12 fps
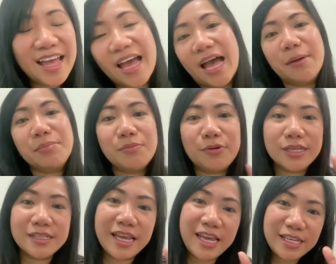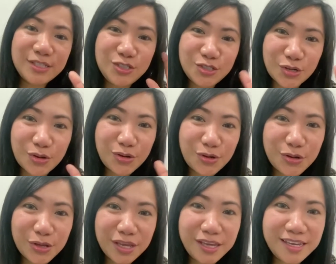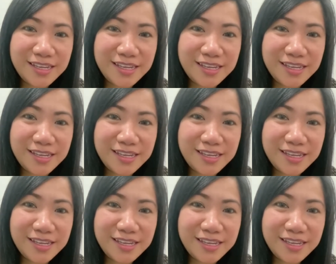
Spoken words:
Happy birthday, enjoy!